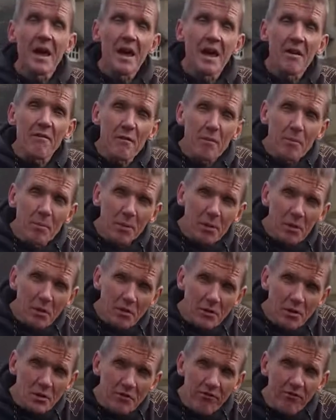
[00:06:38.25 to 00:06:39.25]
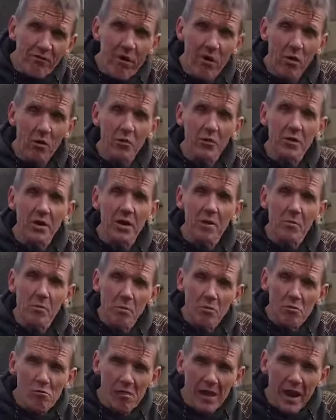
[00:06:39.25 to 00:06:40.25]
if you put it onto felt, it
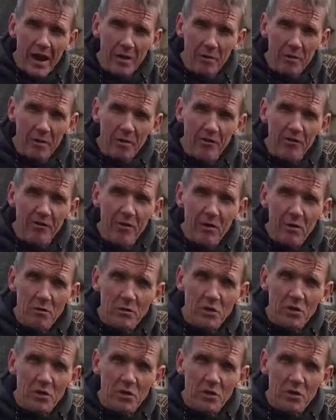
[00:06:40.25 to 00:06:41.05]
will react with the felt.